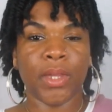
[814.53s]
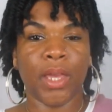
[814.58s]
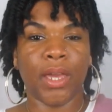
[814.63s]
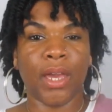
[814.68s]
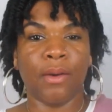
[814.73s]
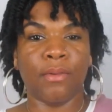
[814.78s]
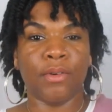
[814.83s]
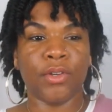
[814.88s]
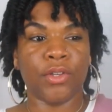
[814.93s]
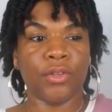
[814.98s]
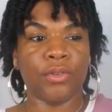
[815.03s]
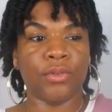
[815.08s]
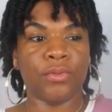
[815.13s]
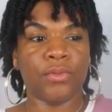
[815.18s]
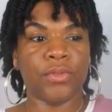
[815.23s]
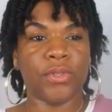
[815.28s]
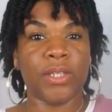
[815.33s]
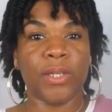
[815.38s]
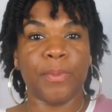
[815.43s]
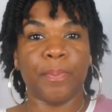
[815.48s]
i would
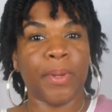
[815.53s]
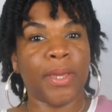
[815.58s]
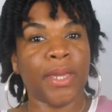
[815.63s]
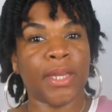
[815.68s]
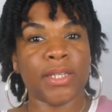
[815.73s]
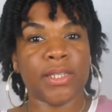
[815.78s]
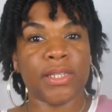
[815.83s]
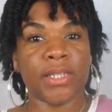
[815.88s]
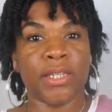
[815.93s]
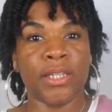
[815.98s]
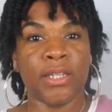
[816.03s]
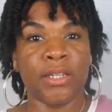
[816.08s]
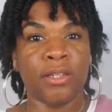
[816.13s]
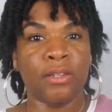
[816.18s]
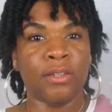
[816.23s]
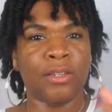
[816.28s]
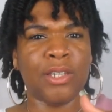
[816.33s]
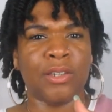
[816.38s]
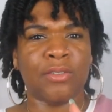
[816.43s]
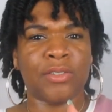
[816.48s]
use the
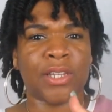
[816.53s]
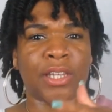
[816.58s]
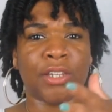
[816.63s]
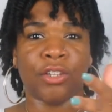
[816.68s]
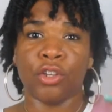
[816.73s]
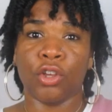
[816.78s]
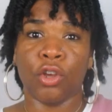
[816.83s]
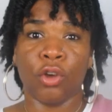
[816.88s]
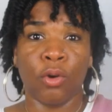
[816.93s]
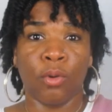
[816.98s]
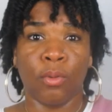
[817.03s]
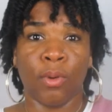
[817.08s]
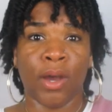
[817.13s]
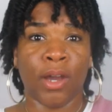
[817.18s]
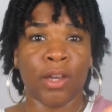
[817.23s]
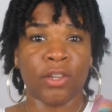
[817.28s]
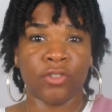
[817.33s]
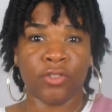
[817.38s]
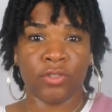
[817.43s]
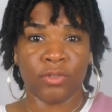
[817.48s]
pantene it was like the
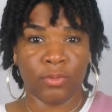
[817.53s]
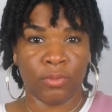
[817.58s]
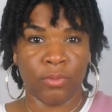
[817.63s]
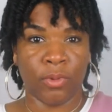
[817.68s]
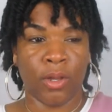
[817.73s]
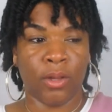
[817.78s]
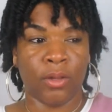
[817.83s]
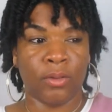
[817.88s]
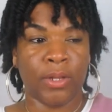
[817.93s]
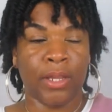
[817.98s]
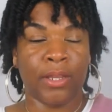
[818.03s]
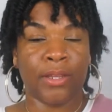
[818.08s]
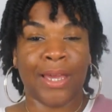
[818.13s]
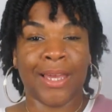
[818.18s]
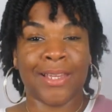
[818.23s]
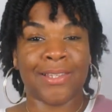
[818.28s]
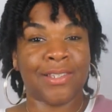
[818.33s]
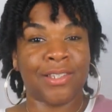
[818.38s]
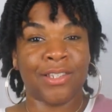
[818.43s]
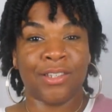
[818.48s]
co-wash um that
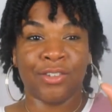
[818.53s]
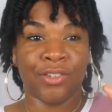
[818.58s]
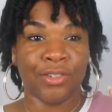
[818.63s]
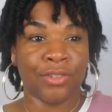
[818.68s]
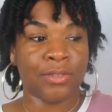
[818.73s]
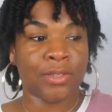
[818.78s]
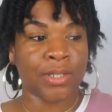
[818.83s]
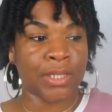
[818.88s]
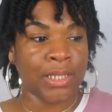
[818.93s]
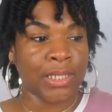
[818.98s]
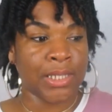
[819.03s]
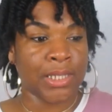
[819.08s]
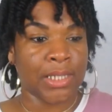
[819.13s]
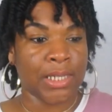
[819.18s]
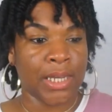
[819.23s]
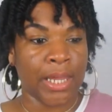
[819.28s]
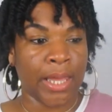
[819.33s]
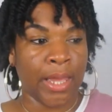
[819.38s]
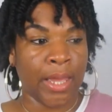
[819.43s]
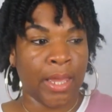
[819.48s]
i still use to this
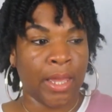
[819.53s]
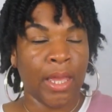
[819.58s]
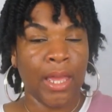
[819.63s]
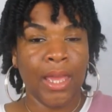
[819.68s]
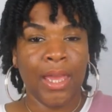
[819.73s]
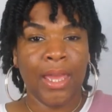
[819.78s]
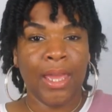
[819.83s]
day